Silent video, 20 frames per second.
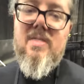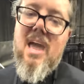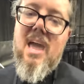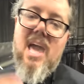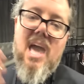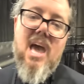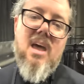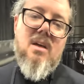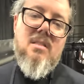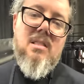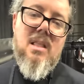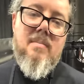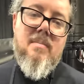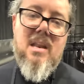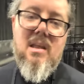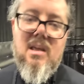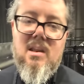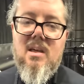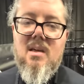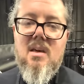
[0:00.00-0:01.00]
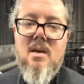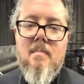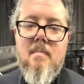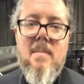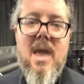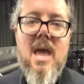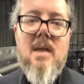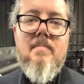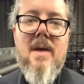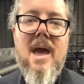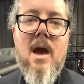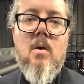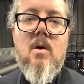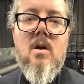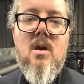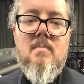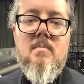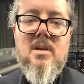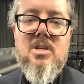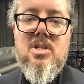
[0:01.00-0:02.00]
they had unlimited manpower
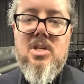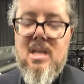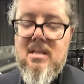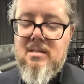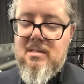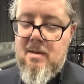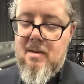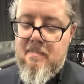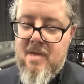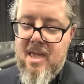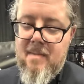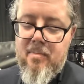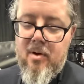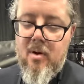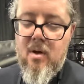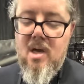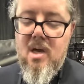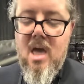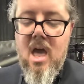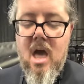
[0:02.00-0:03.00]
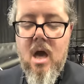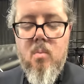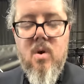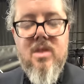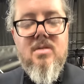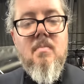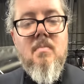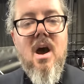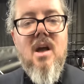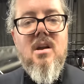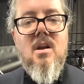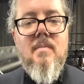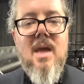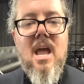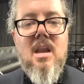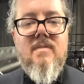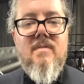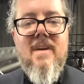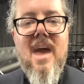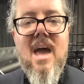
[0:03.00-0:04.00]
and machines and people. With modern
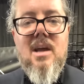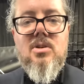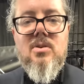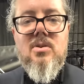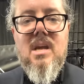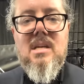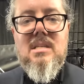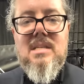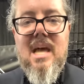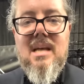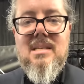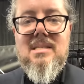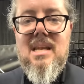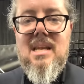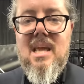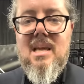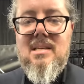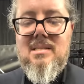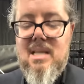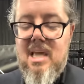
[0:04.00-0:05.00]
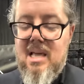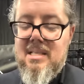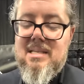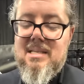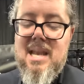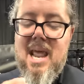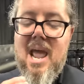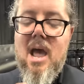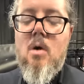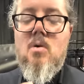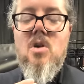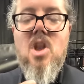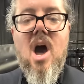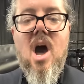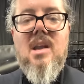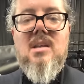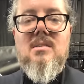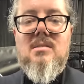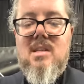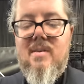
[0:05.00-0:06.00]
manufacturing techniques, it's now
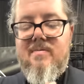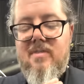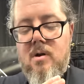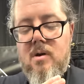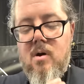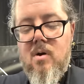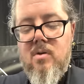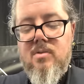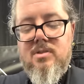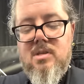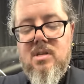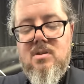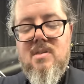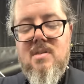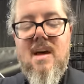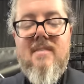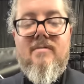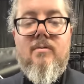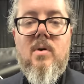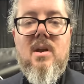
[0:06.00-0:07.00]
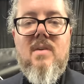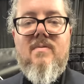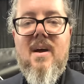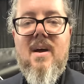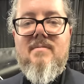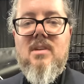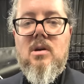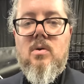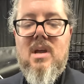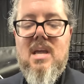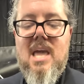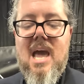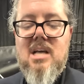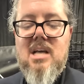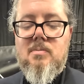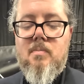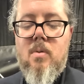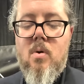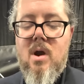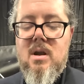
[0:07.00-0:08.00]
not as difficult to do that 45 degree
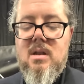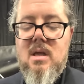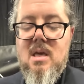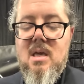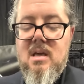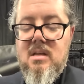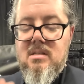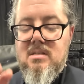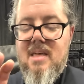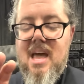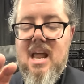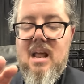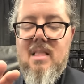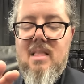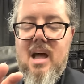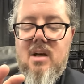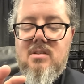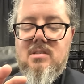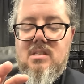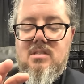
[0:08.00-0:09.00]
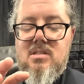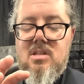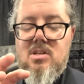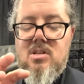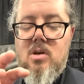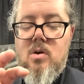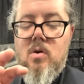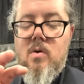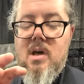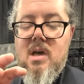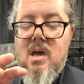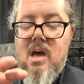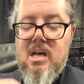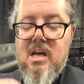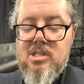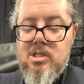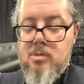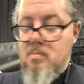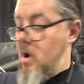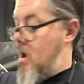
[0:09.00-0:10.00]
gas port. So that allows us to do a
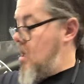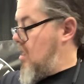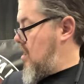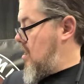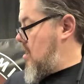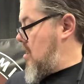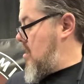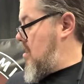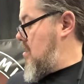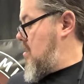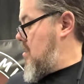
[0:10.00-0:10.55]
smaller